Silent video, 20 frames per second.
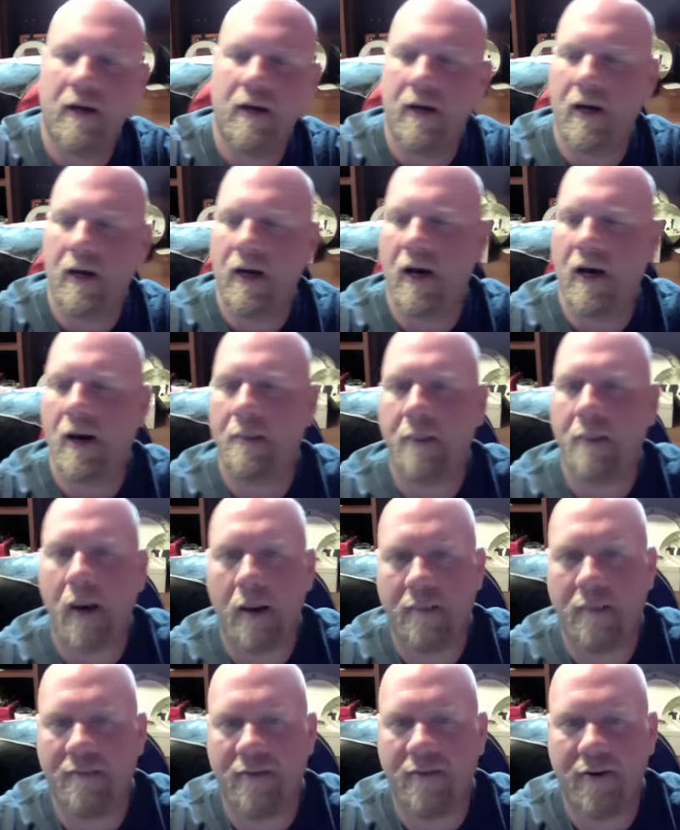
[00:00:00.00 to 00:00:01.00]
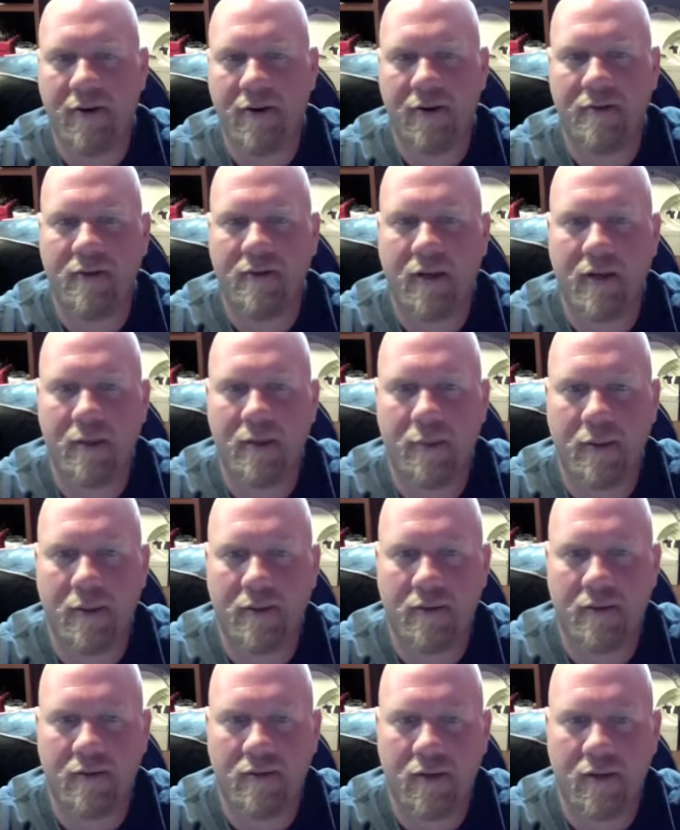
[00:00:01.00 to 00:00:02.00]
Um, I'm very excited about
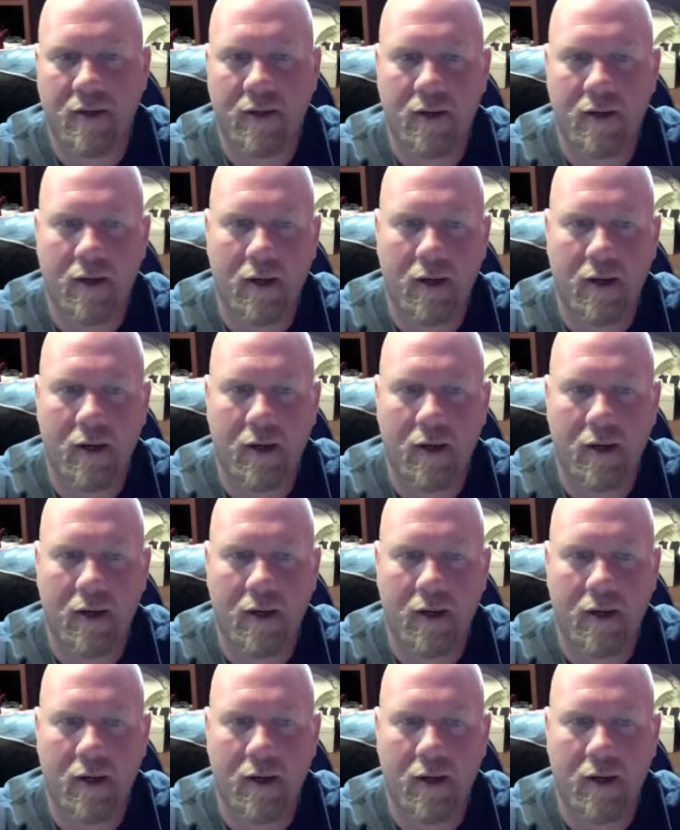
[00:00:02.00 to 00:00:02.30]
this thing.